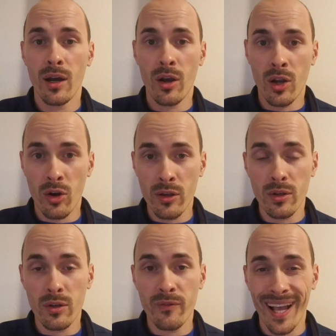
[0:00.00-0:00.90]

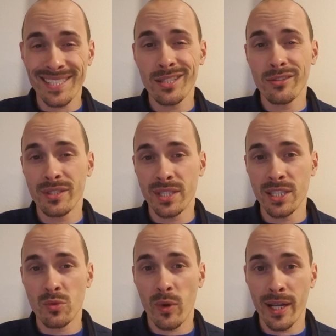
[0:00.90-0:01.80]
cardiovascular
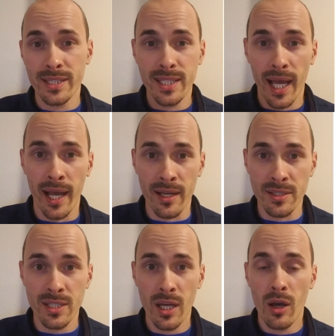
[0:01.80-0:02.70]
disease rates
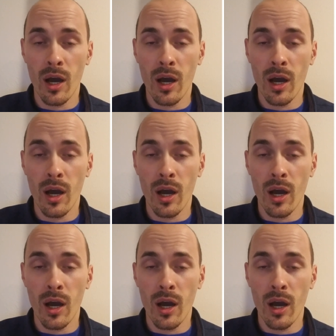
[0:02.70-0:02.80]
as